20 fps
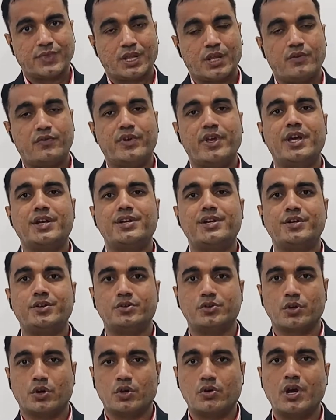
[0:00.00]
Where did you
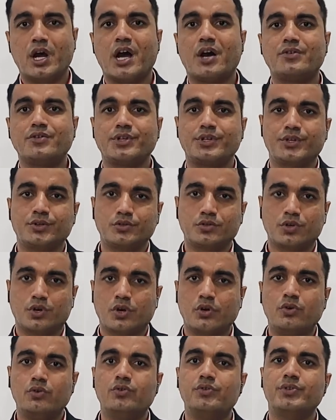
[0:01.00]
go? How did you
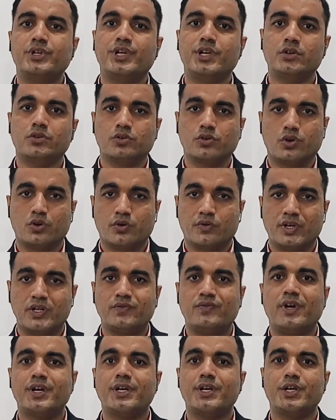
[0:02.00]
go? Who did you go with?
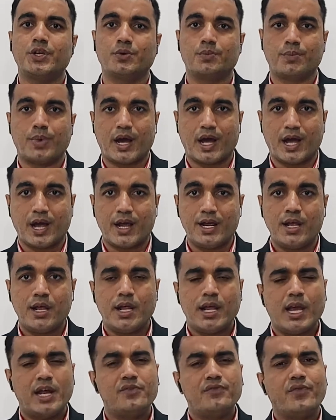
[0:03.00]
What did you buy?
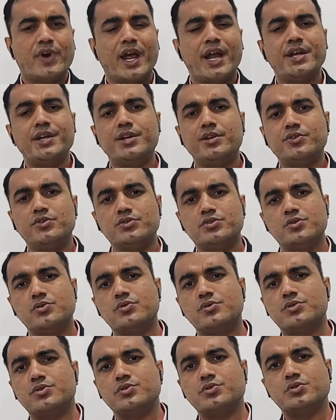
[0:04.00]
And why did you
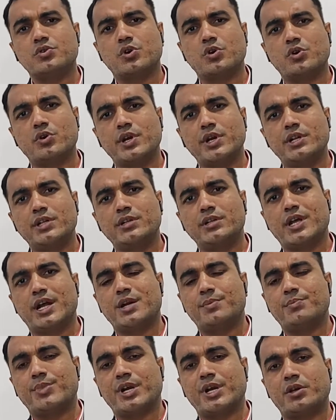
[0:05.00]
choose to go in
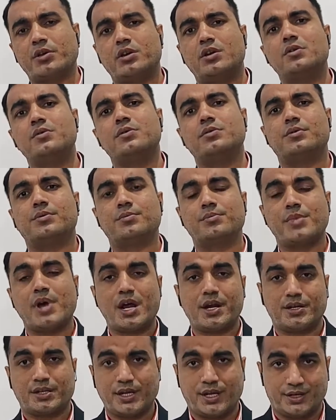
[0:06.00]
that particular
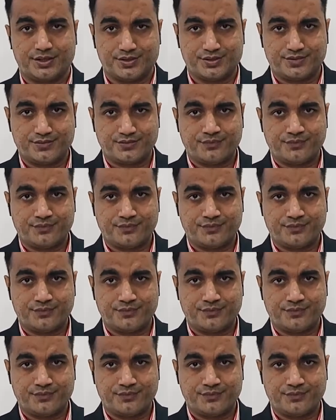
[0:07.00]
market?